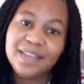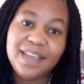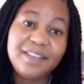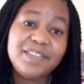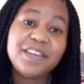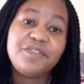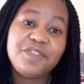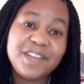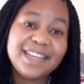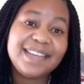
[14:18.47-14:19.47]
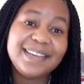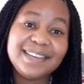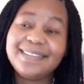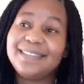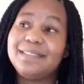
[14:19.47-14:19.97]
if they feel
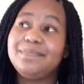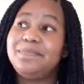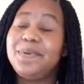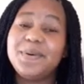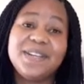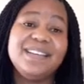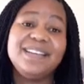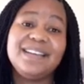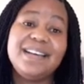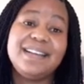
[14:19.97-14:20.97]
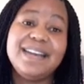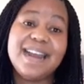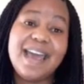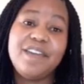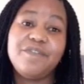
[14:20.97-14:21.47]
like putting a
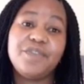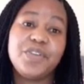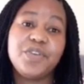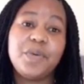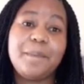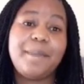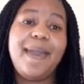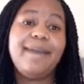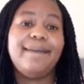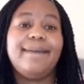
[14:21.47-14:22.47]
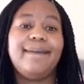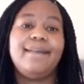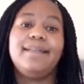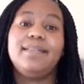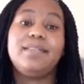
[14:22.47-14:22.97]
knife in your back,
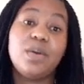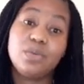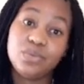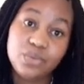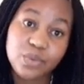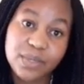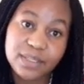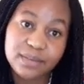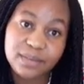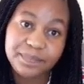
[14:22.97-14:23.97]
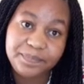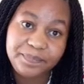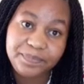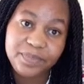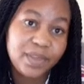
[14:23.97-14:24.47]
they're gonna do it.
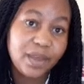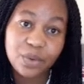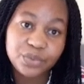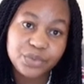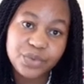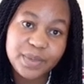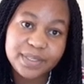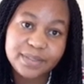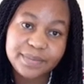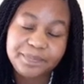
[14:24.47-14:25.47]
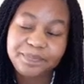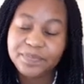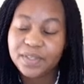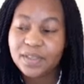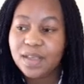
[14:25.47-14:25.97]
They're gonna do it.
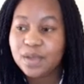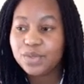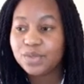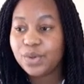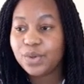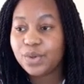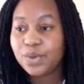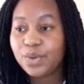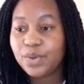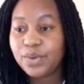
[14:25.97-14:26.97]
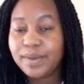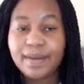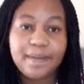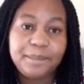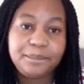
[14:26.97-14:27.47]
So,
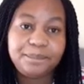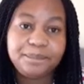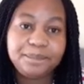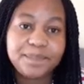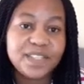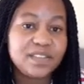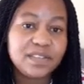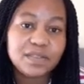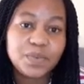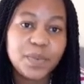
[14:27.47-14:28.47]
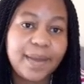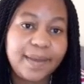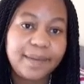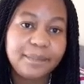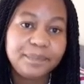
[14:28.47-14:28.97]
yeah, this is just who I
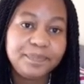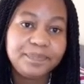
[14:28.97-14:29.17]
am.